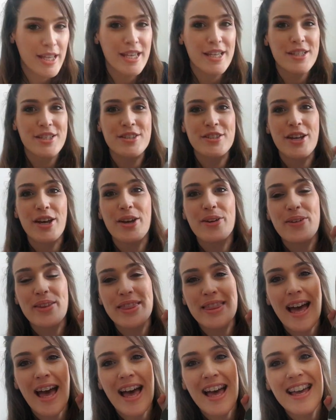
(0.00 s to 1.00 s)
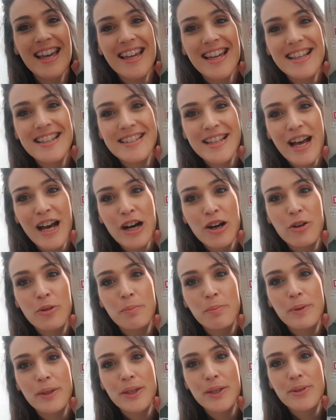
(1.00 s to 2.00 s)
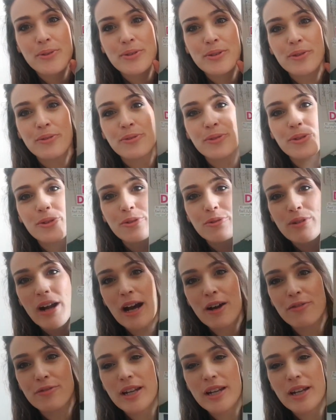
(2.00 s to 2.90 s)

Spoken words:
So there is our beautiful Raf.